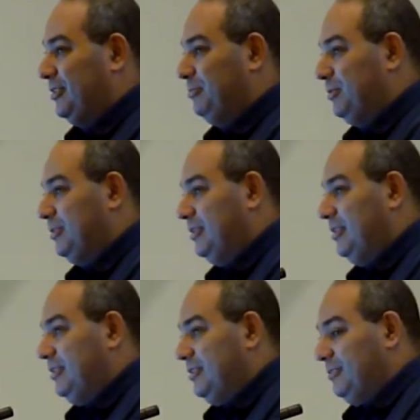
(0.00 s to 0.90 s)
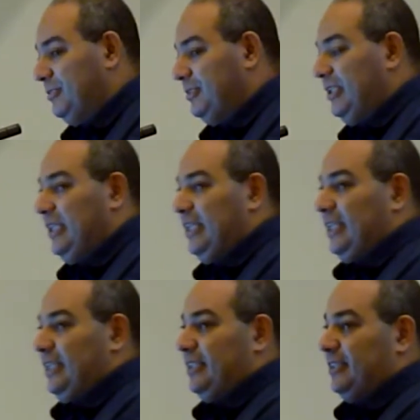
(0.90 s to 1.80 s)
My work is devoted
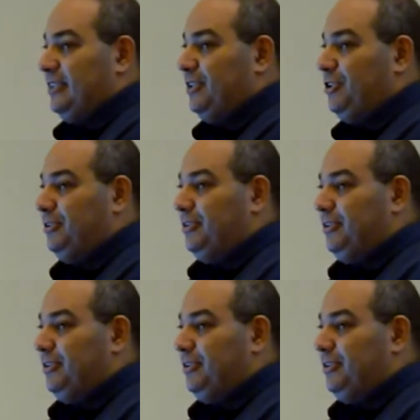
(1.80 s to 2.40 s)
to this subject.